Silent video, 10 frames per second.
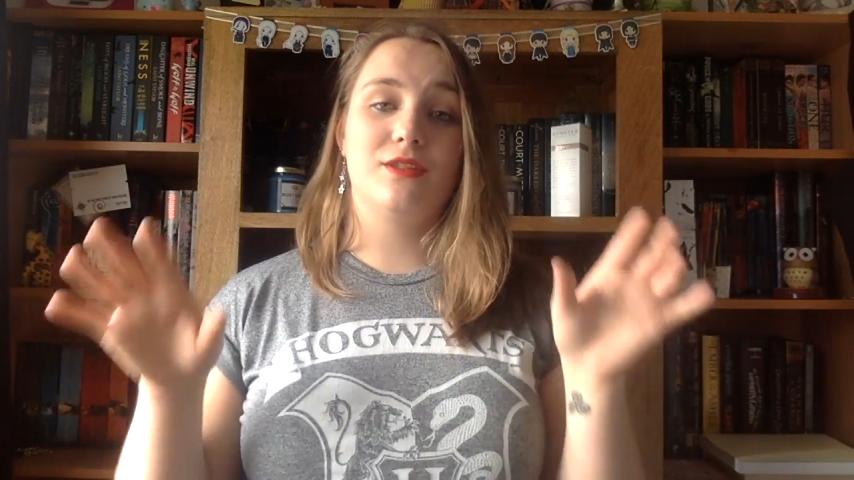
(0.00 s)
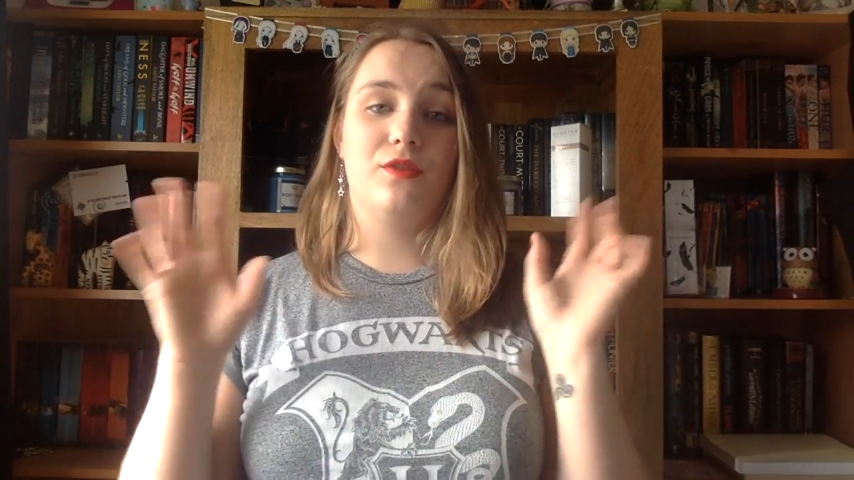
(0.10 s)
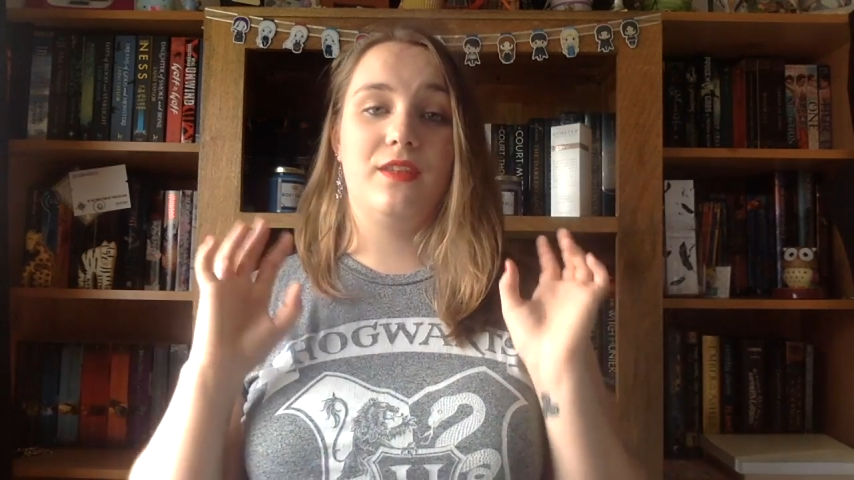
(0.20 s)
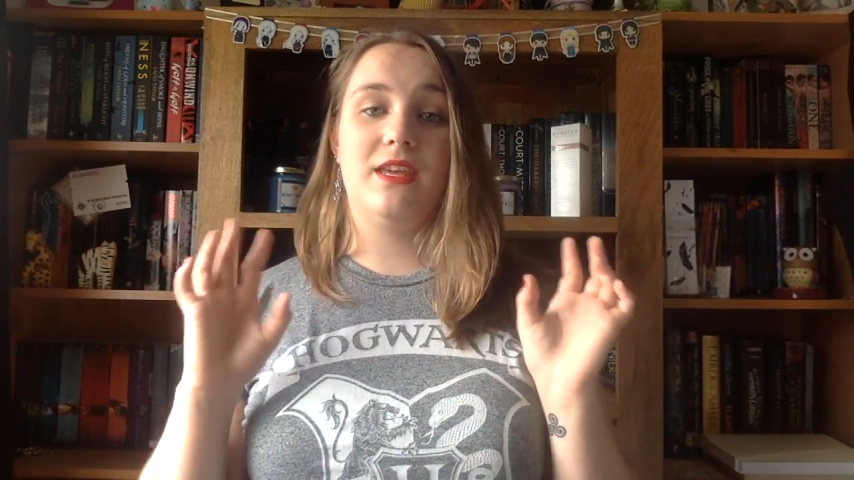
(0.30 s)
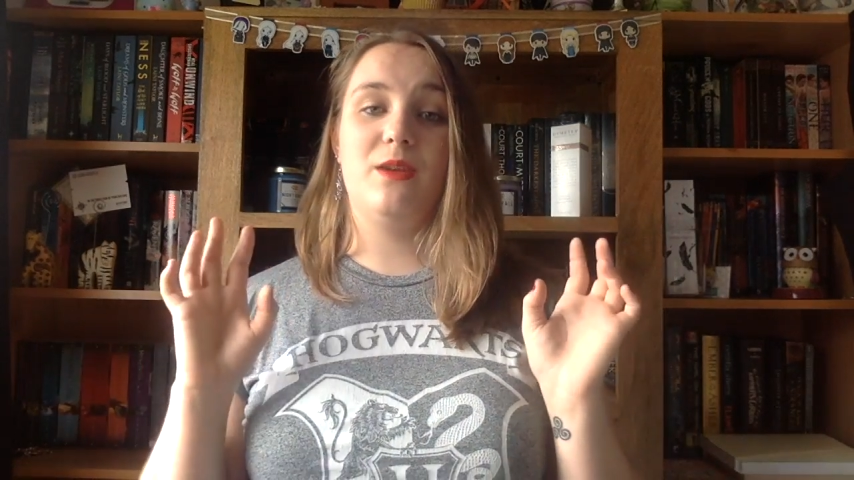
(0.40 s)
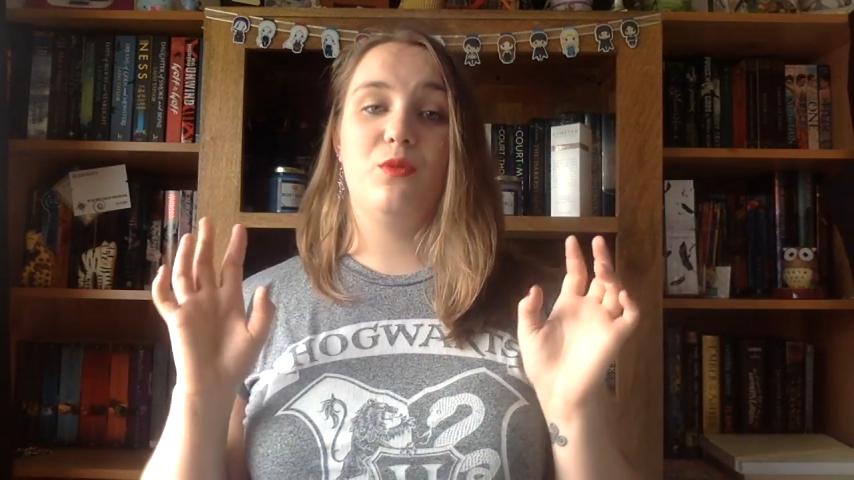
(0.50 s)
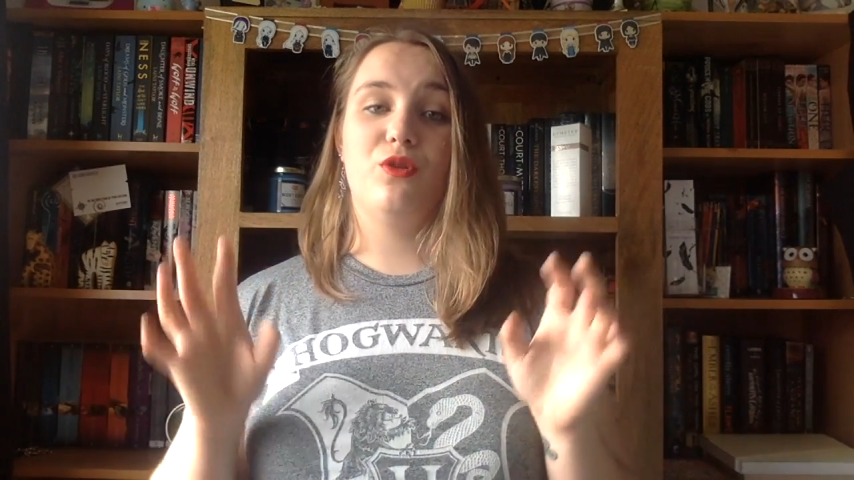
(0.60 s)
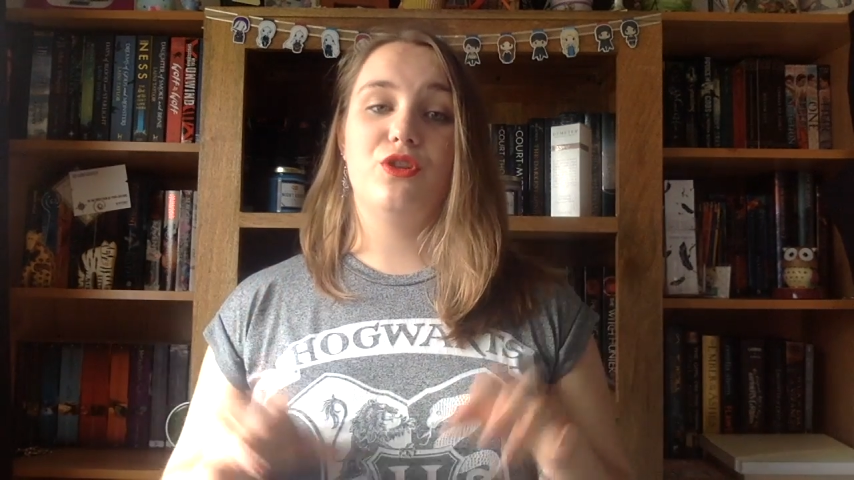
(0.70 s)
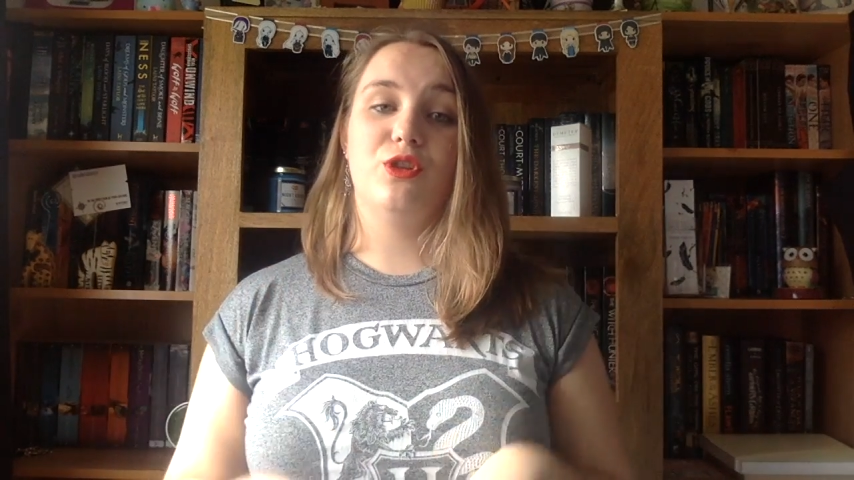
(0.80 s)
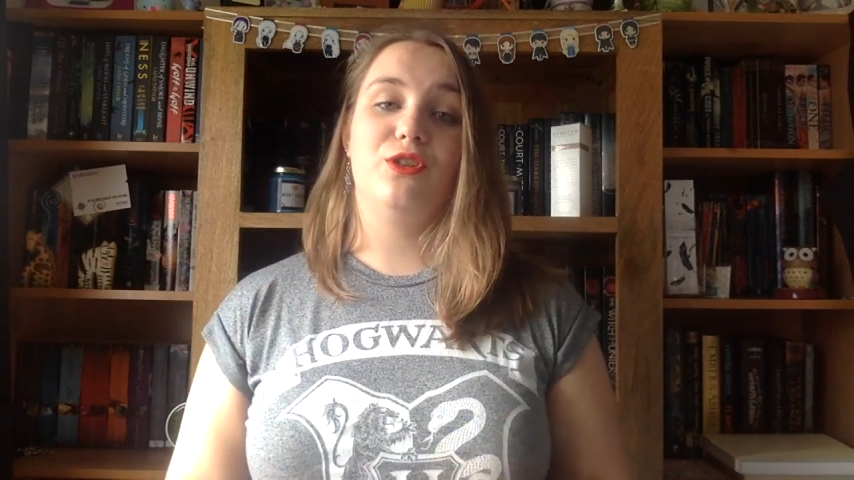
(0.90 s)
off the
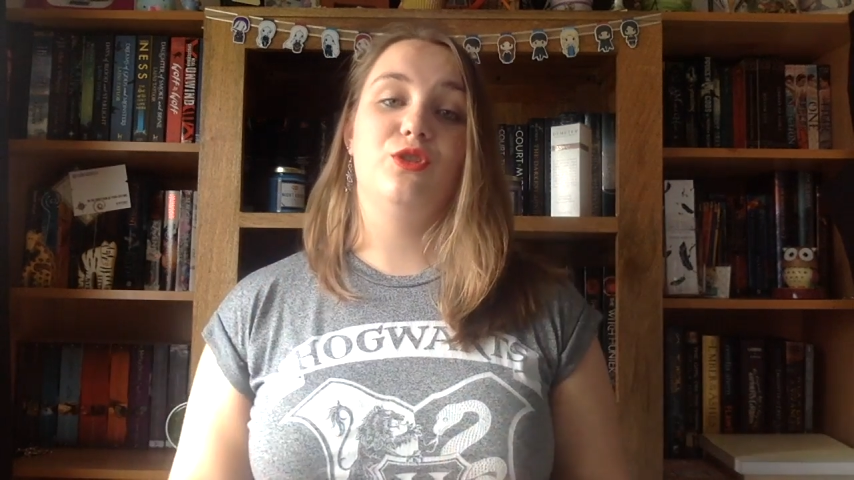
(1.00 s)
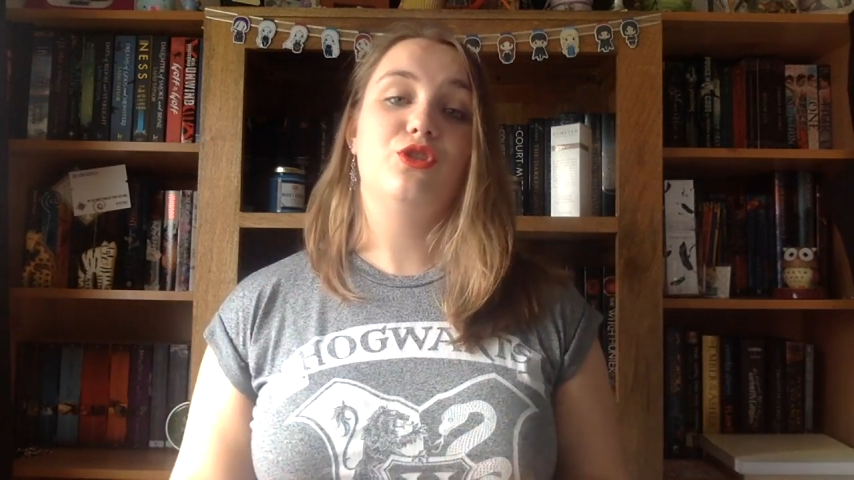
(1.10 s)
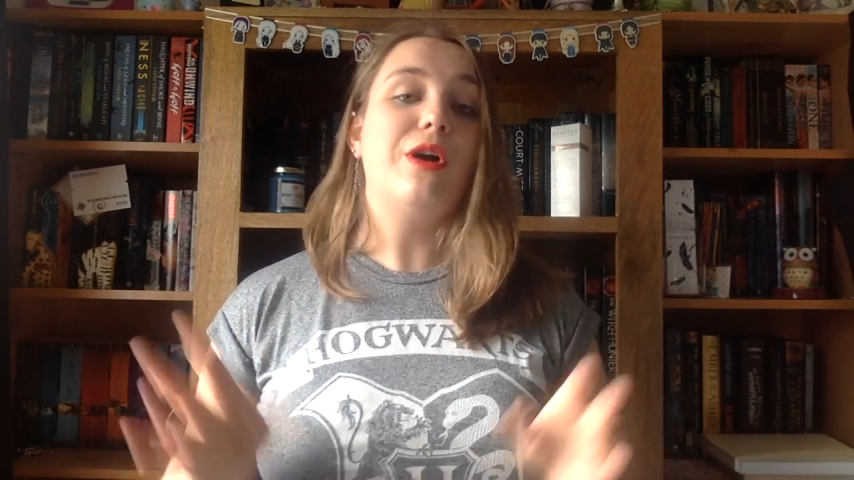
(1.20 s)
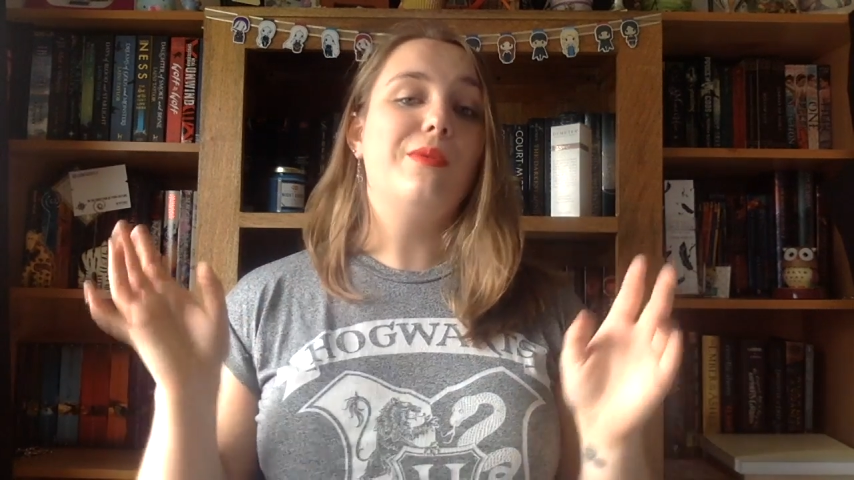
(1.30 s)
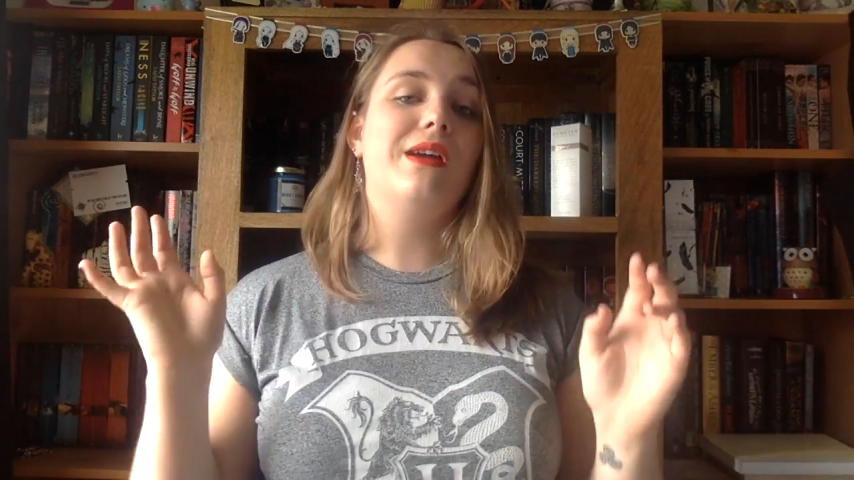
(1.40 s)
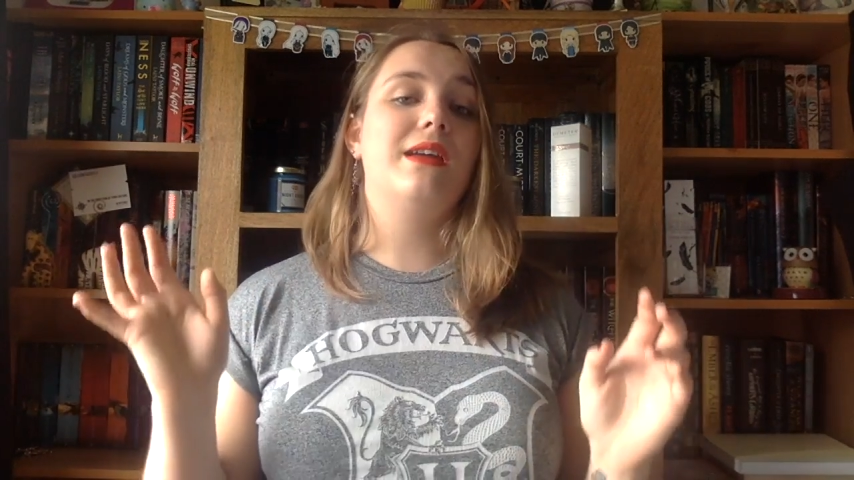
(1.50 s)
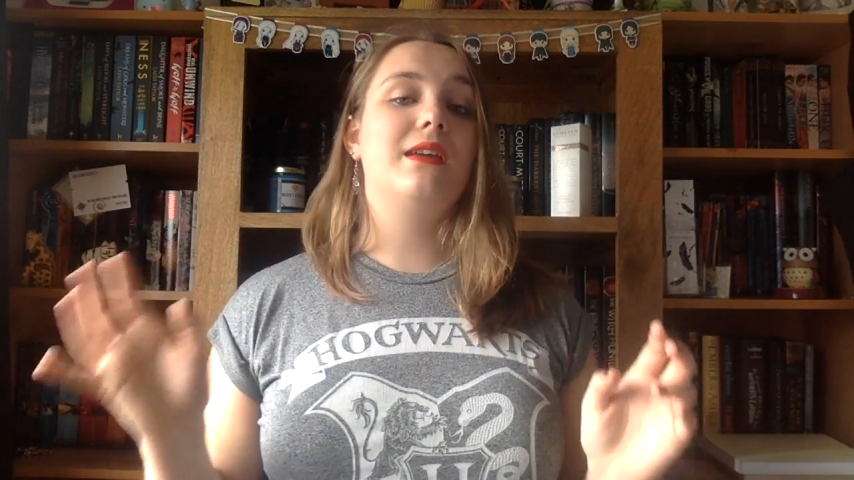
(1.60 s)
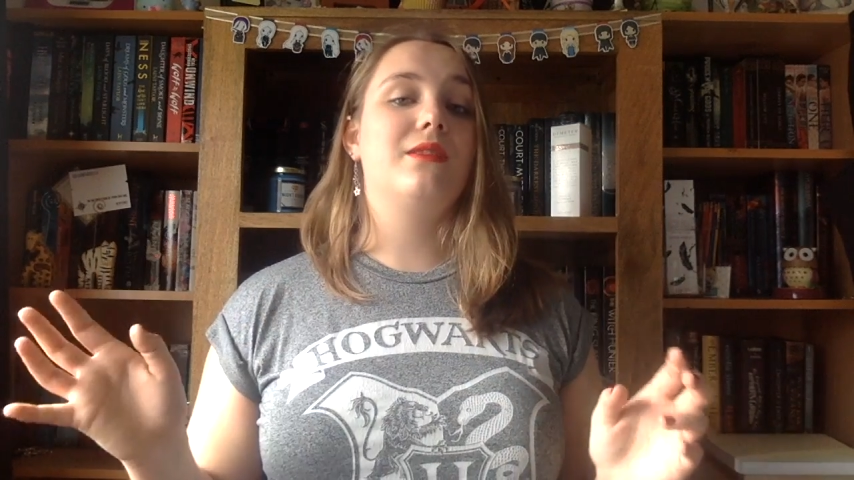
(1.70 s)
keyboard or you stop writing